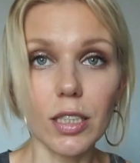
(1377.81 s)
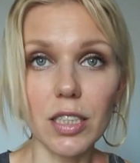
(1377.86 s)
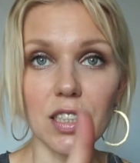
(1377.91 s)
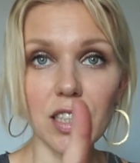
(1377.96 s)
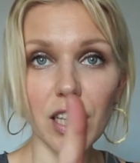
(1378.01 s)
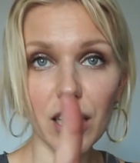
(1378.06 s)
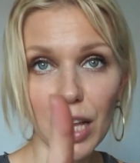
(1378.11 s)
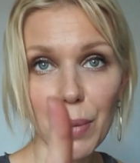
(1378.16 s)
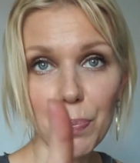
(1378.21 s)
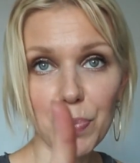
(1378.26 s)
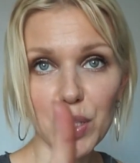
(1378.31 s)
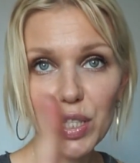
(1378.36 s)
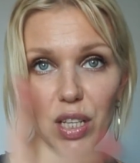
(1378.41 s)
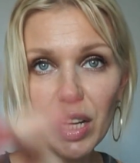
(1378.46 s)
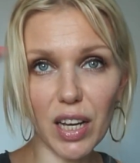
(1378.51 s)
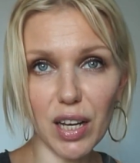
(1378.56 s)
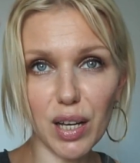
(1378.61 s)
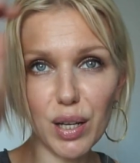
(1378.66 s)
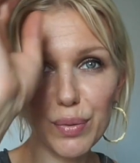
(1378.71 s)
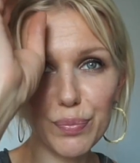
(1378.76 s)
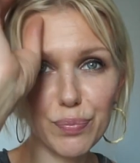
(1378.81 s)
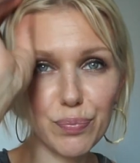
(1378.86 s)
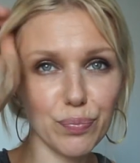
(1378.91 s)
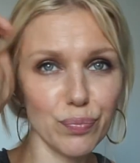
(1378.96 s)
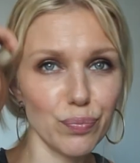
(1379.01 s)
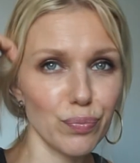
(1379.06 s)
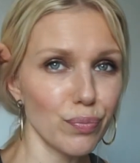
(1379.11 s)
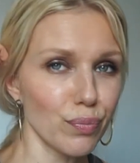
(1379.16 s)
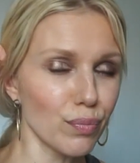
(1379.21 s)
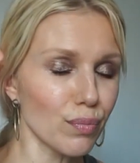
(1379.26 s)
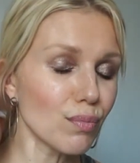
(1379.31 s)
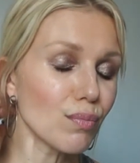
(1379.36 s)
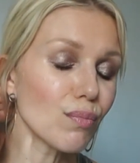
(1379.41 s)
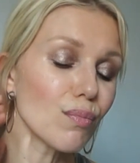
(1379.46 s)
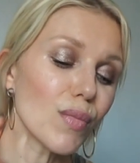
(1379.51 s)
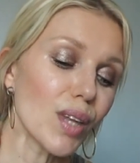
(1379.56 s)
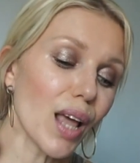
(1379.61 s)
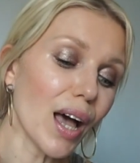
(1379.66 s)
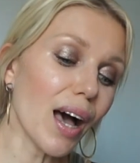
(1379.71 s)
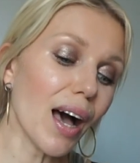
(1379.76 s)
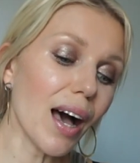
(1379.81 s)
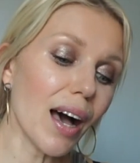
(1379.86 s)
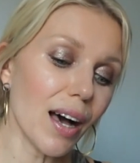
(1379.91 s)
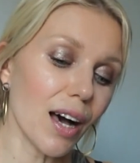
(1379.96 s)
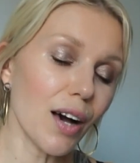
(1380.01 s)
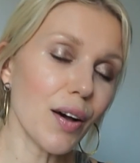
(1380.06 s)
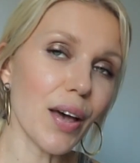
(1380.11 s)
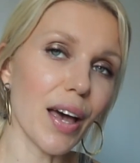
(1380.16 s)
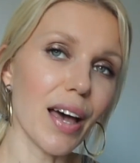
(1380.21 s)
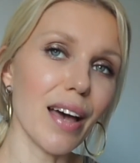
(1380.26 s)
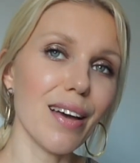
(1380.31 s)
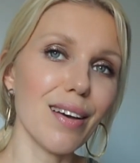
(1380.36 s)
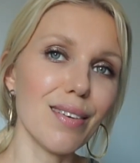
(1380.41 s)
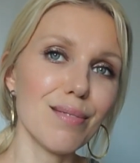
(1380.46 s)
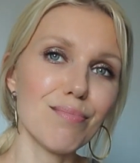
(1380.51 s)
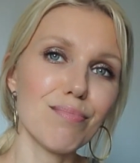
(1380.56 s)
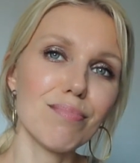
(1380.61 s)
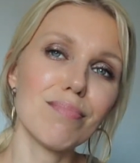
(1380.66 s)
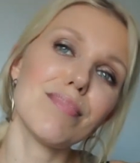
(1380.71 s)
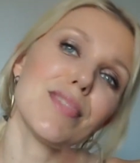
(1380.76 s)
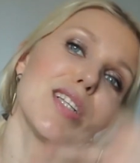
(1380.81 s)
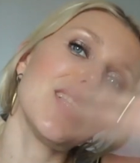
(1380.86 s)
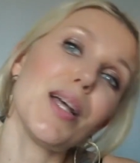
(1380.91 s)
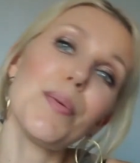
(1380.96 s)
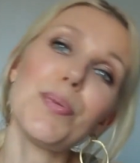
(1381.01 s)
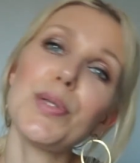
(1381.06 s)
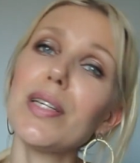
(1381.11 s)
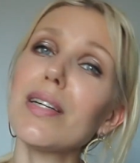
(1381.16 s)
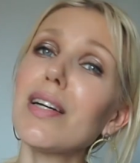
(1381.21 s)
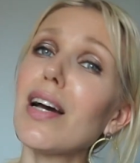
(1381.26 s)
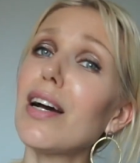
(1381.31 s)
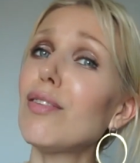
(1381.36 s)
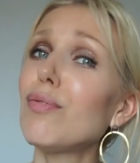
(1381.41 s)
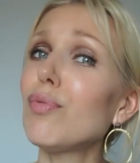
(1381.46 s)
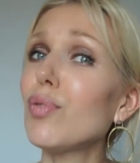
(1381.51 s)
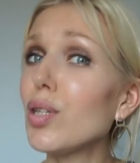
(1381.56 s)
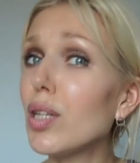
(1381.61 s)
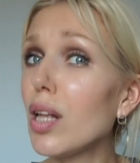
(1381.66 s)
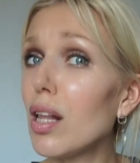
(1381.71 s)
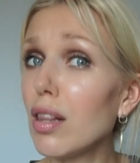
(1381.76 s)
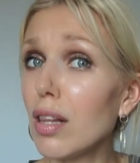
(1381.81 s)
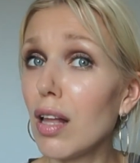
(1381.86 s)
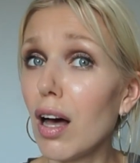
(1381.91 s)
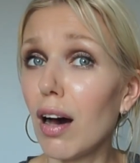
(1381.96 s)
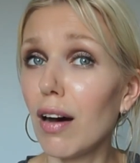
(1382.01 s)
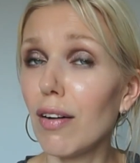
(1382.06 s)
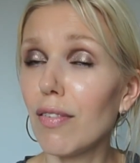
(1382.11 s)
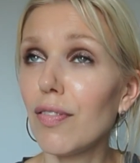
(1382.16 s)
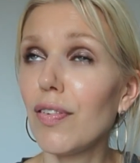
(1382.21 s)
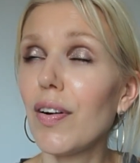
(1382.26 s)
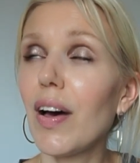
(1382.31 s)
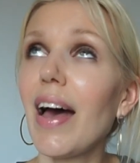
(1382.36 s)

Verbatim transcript: The lipstick. Okay, the lipstick I really love,